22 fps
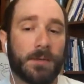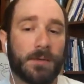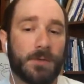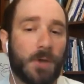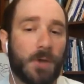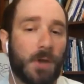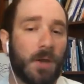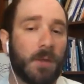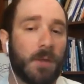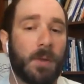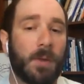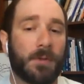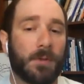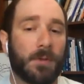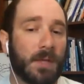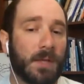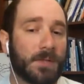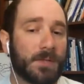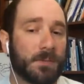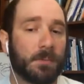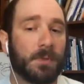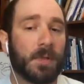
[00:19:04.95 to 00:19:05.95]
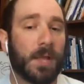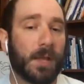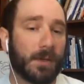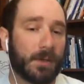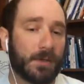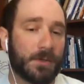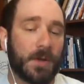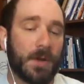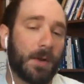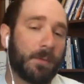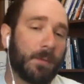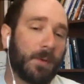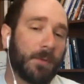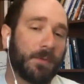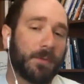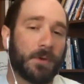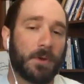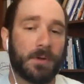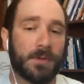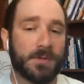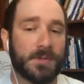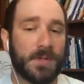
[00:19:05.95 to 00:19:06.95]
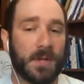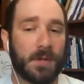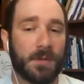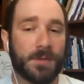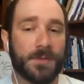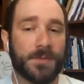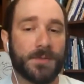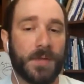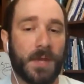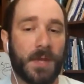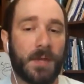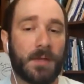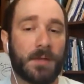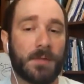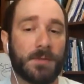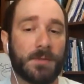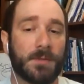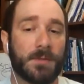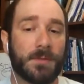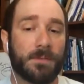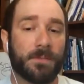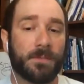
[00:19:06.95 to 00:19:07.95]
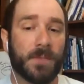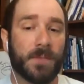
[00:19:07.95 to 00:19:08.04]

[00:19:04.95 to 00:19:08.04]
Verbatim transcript: talk about the lesson plan, and talk about the current state of the science